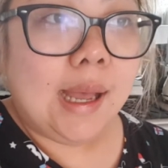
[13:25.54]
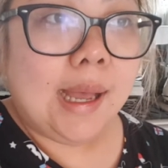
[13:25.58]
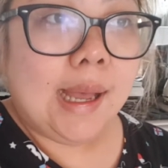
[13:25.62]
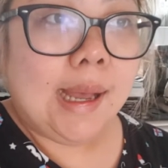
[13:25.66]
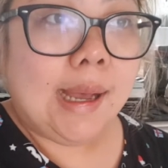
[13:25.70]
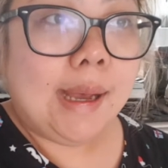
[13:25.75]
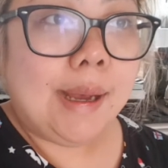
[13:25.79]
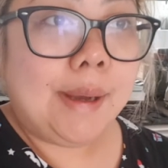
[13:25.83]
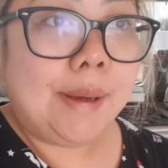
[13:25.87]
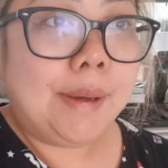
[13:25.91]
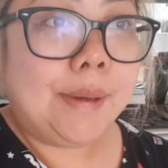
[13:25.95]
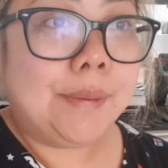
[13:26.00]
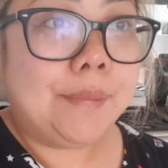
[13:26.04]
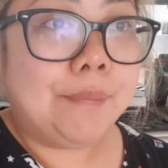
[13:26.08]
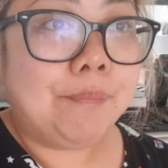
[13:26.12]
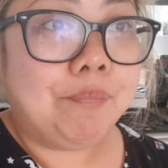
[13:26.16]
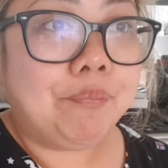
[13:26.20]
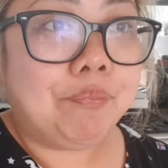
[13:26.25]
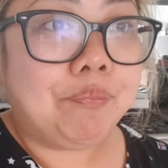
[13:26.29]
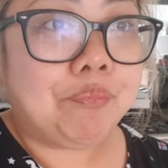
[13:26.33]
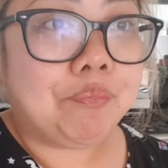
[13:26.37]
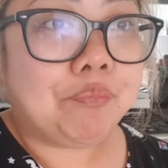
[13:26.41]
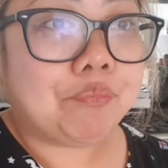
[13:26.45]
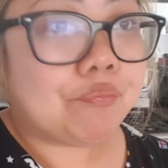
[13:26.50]

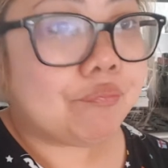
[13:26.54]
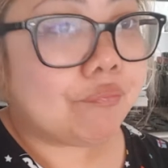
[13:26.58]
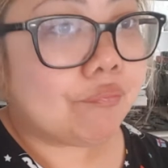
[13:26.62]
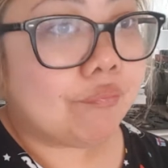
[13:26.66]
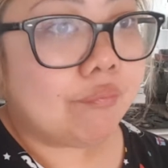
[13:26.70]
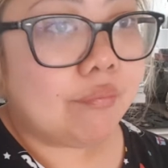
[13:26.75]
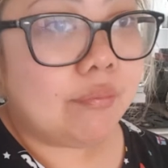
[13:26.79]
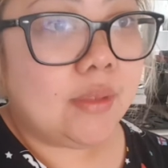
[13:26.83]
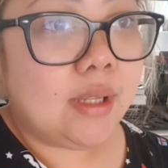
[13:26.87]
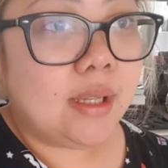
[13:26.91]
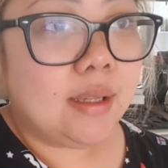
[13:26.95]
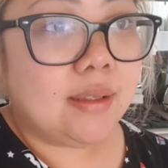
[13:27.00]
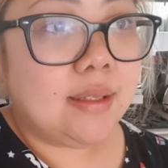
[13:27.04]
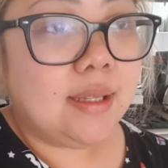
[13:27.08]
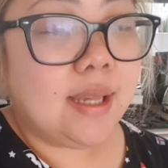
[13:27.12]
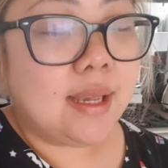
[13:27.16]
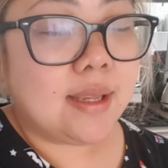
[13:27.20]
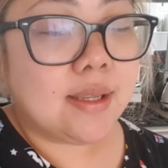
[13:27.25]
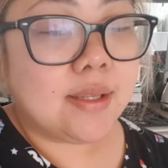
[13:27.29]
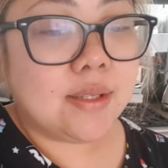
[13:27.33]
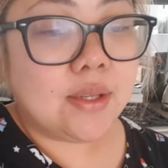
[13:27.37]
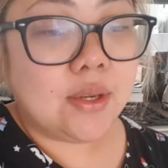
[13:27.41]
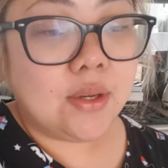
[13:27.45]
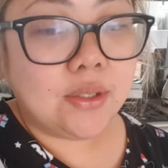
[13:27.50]
um,
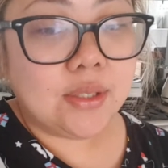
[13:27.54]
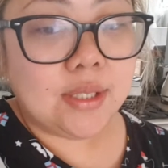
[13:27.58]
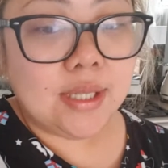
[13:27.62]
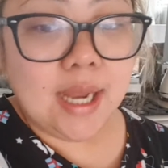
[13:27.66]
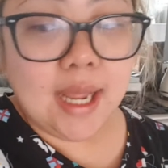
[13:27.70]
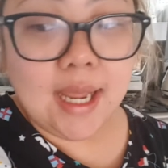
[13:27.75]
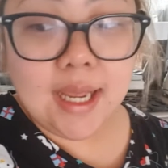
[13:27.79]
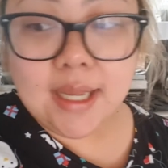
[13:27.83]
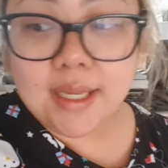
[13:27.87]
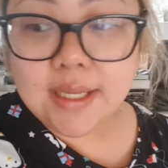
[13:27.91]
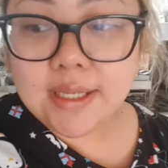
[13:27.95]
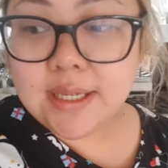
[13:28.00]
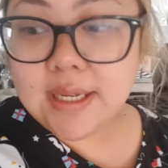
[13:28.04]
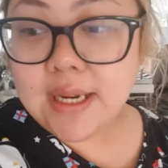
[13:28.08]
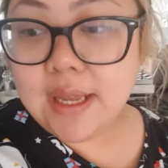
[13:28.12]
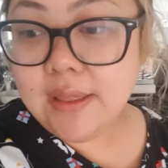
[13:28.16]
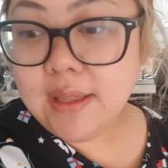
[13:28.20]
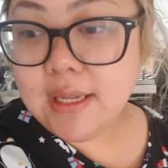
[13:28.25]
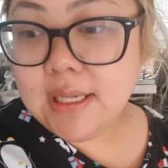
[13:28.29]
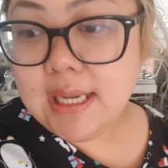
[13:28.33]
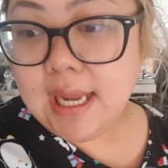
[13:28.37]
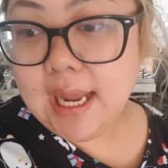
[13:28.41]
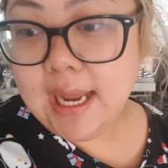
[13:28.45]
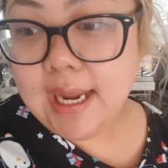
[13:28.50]
yeah so today is
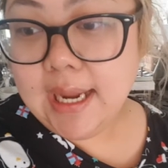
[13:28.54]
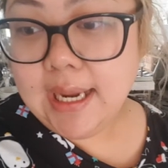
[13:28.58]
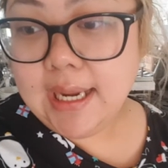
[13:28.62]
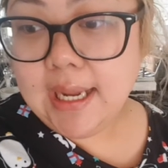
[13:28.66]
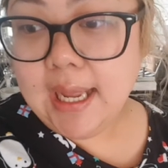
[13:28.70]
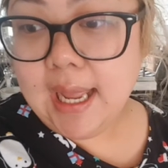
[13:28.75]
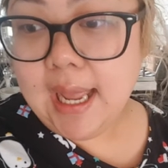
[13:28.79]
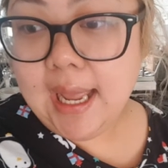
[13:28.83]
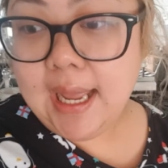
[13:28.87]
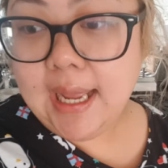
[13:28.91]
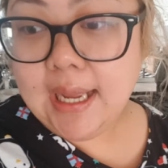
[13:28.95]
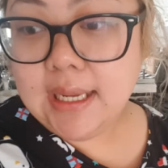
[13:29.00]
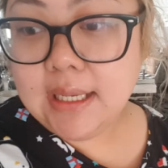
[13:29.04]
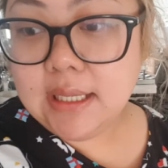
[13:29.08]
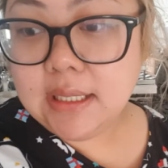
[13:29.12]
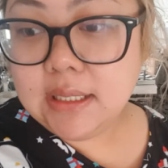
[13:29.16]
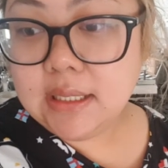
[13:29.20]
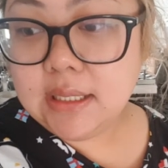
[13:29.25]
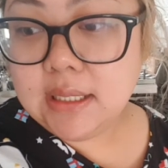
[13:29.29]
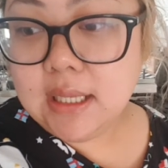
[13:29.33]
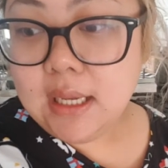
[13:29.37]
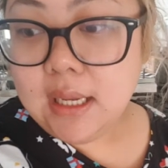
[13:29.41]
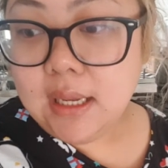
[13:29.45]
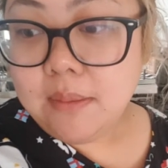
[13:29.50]
another day
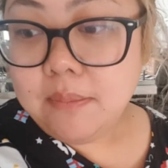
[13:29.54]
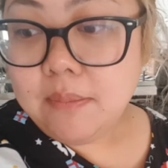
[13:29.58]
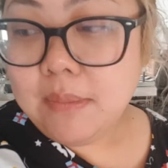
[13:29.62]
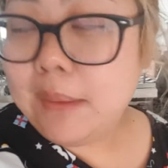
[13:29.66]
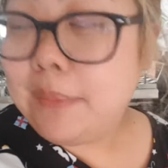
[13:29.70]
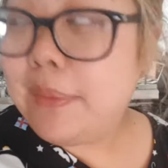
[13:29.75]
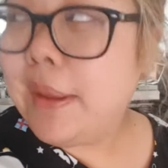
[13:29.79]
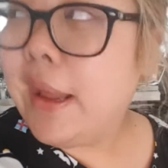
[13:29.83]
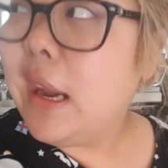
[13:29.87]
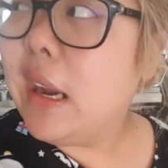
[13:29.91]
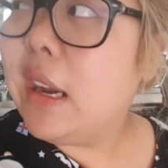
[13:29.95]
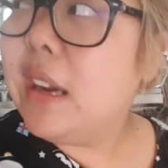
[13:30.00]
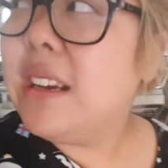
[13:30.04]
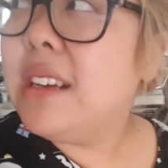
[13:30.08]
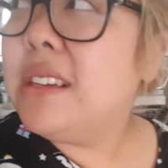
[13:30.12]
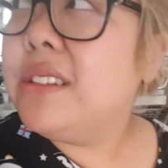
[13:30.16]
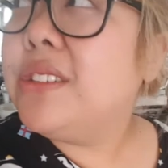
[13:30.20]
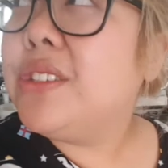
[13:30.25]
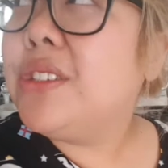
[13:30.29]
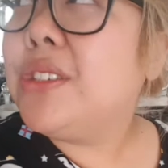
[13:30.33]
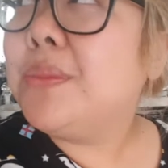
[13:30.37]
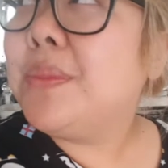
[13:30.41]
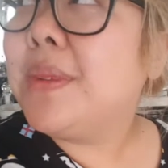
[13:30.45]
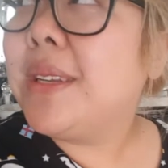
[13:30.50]
and my
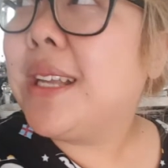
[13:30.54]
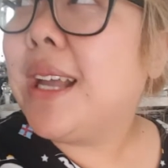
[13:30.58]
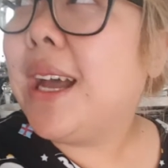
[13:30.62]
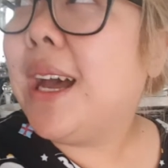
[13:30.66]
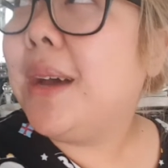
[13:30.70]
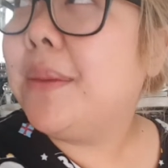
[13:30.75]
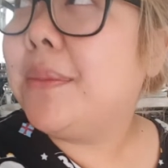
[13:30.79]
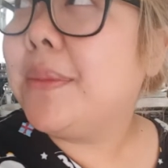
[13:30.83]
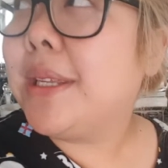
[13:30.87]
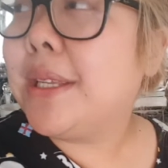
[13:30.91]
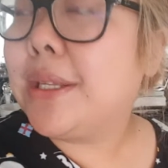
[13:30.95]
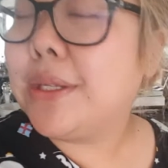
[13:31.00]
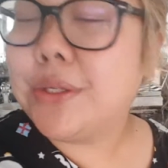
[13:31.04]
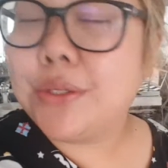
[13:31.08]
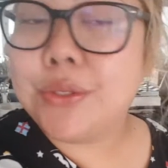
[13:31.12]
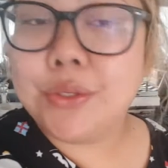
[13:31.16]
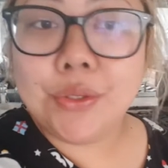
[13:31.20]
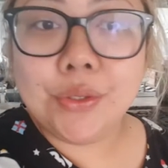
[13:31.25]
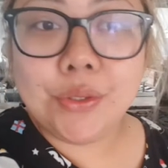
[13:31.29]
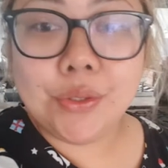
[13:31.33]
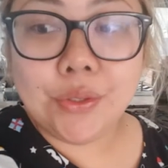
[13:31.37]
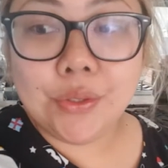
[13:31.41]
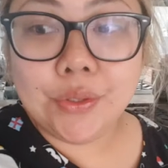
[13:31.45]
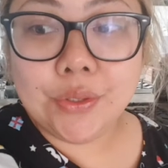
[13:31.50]
parents should be coming
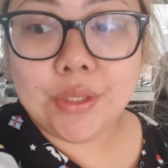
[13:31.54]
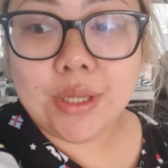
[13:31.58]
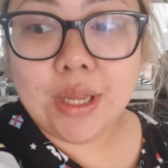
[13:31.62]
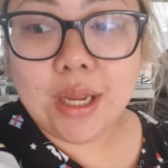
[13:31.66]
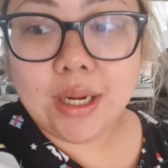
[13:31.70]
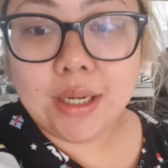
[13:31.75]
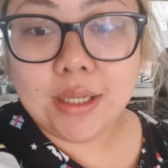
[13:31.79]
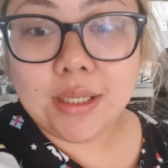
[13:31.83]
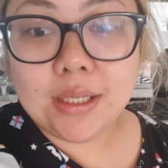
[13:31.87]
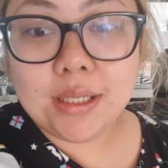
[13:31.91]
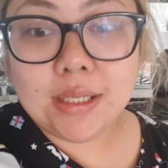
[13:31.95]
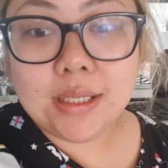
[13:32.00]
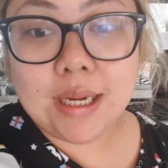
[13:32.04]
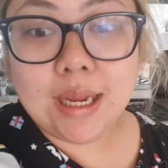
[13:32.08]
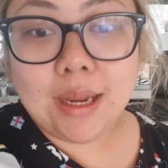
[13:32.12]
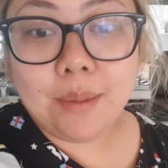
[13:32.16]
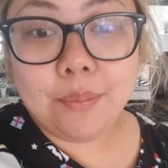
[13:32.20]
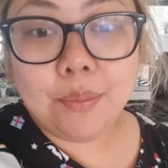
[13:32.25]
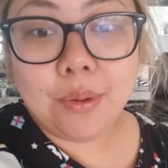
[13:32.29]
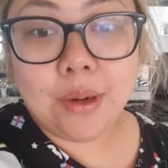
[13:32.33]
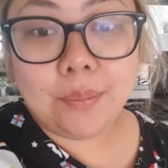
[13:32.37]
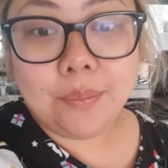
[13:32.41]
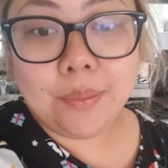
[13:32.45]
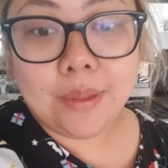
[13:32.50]
soon so i gotta
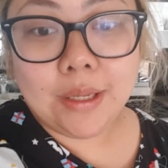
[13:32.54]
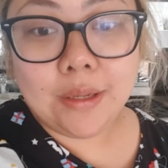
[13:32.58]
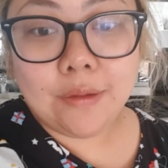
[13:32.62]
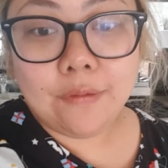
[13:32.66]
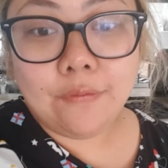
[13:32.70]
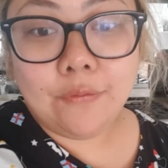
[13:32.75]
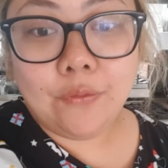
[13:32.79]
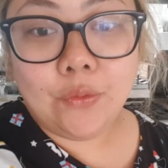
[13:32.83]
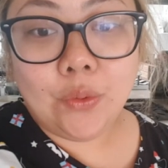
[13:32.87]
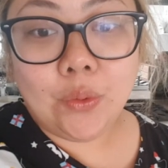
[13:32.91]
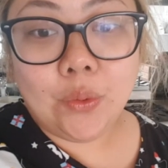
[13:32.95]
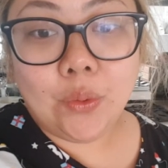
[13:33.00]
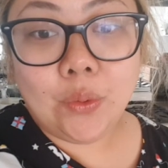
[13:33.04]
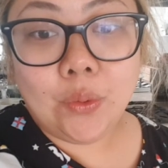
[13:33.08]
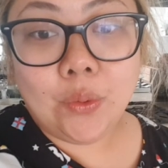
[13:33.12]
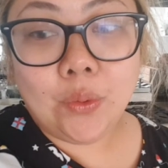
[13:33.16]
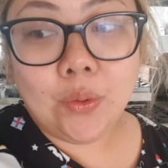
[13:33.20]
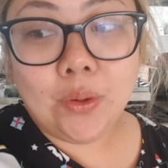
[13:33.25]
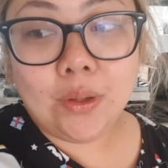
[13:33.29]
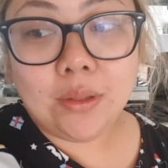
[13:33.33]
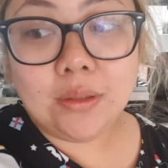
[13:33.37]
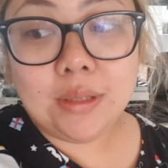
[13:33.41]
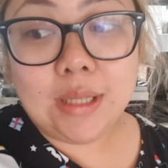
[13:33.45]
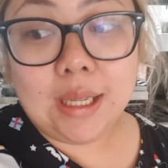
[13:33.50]
start prepping
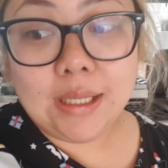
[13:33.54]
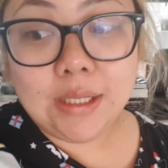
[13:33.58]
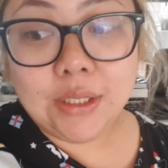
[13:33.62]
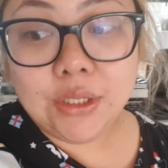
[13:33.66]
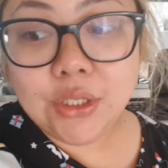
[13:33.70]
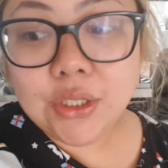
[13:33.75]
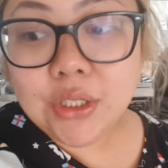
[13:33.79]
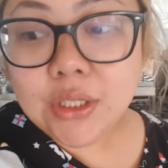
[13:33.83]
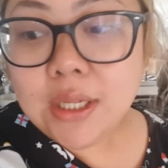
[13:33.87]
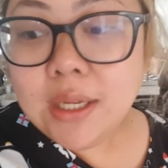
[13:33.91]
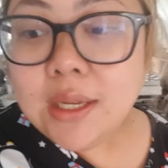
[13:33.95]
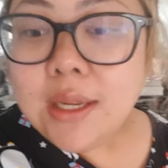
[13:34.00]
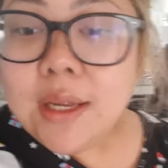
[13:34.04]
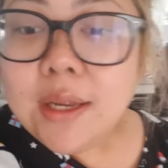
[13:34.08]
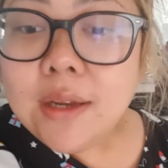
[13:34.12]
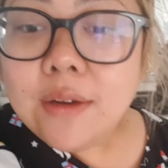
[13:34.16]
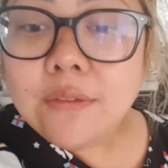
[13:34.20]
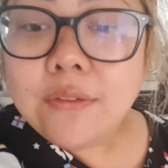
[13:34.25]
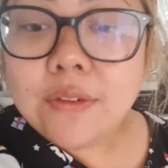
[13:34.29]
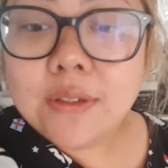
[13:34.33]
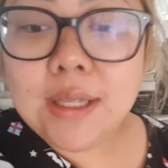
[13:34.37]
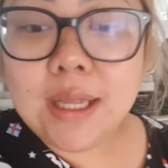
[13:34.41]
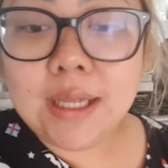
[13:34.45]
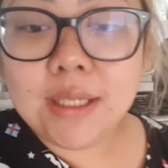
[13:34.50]
for lunch
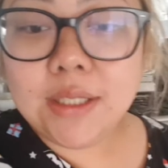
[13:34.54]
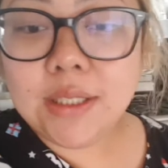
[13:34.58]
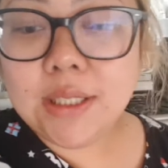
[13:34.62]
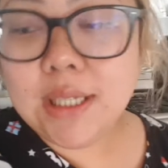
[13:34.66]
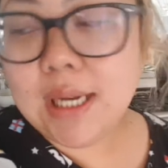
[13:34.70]
for lunch